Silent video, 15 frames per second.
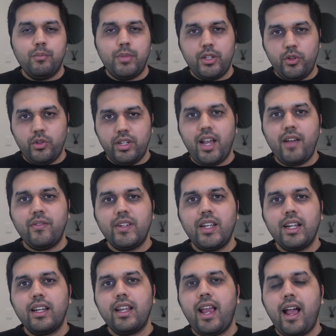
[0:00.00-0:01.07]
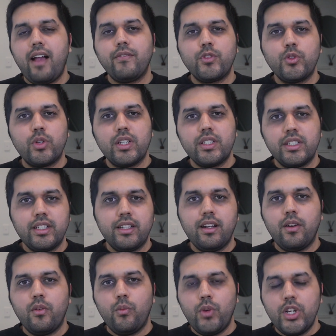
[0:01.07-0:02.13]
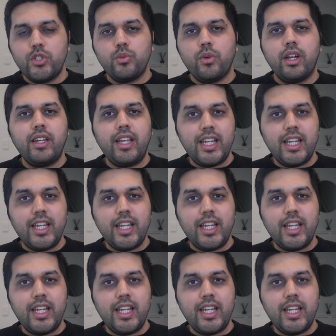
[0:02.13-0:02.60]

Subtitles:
but you definitely have to consider which one